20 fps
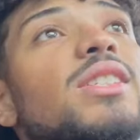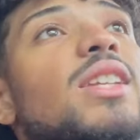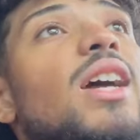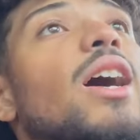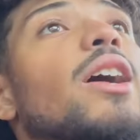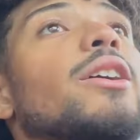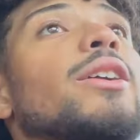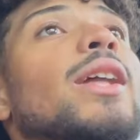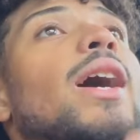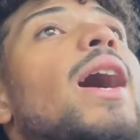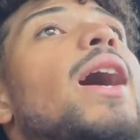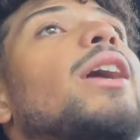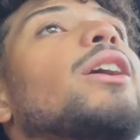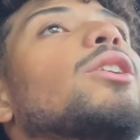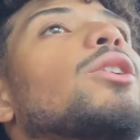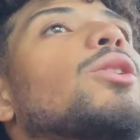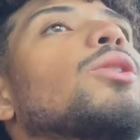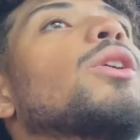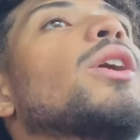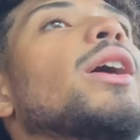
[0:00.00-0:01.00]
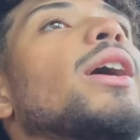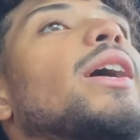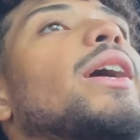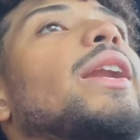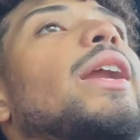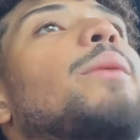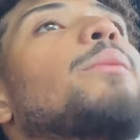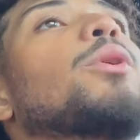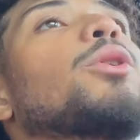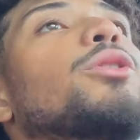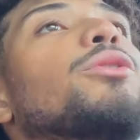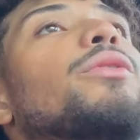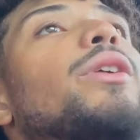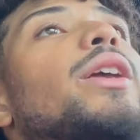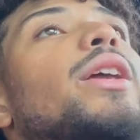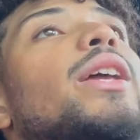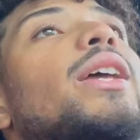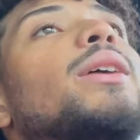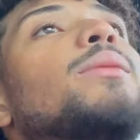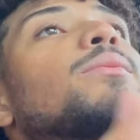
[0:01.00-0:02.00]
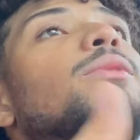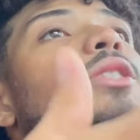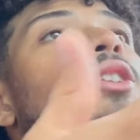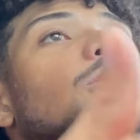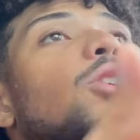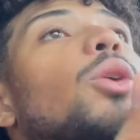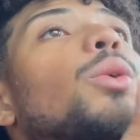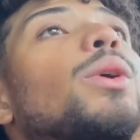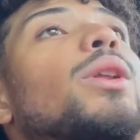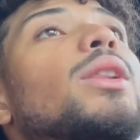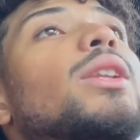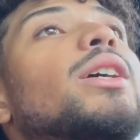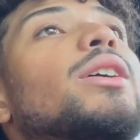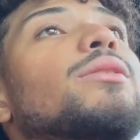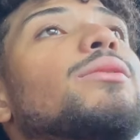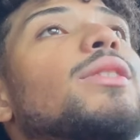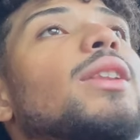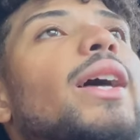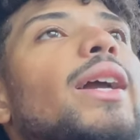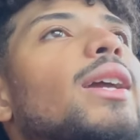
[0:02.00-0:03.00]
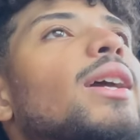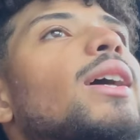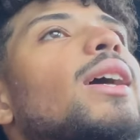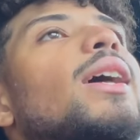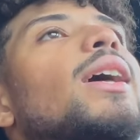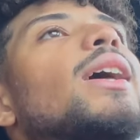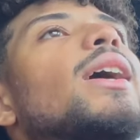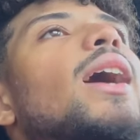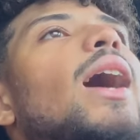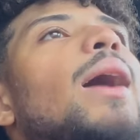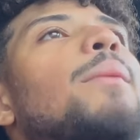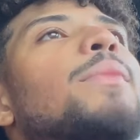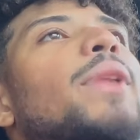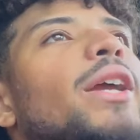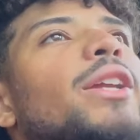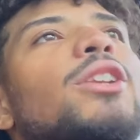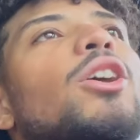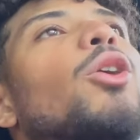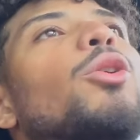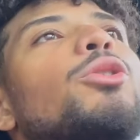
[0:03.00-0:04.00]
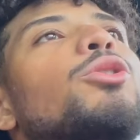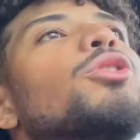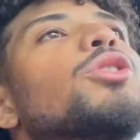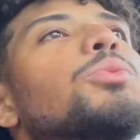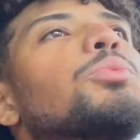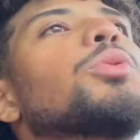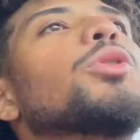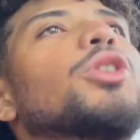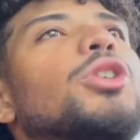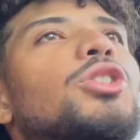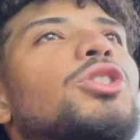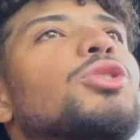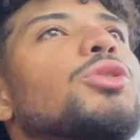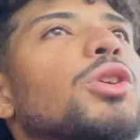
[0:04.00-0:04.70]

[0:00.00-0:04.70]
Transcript: tired, I go and I motivate him to go and lift. Like, I'm like, no, you can push, you